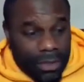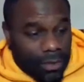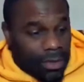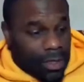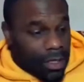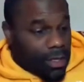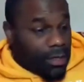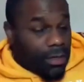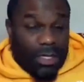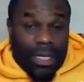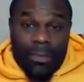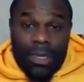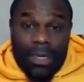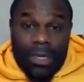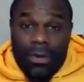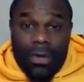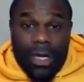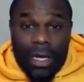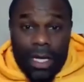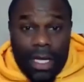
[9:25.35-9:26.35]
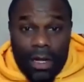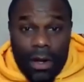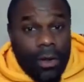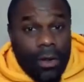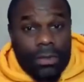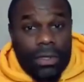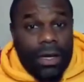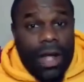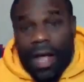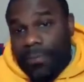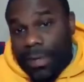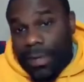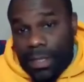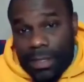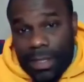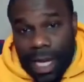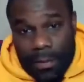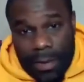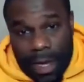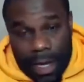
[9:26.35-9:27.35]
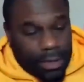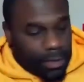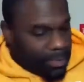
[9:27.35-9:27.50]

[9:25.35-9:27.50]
Some of you are going to get older. I'll be the same age.